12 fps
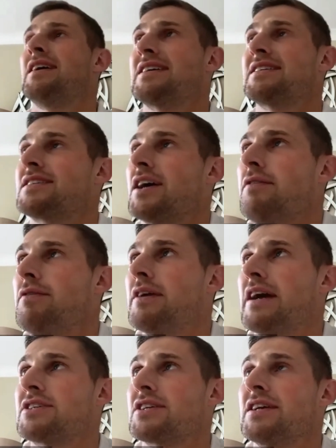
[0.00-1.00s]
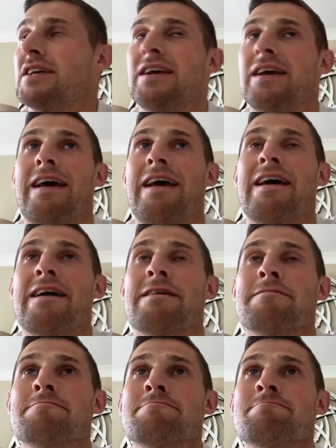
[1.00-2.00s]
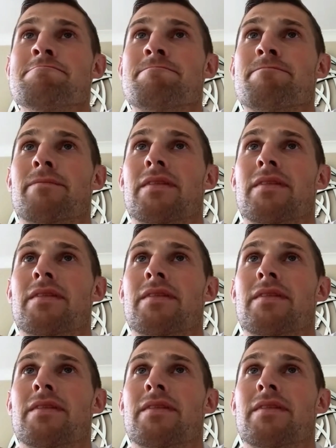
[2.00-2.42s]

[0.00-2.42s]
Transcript: that's a tough one, actually. I'm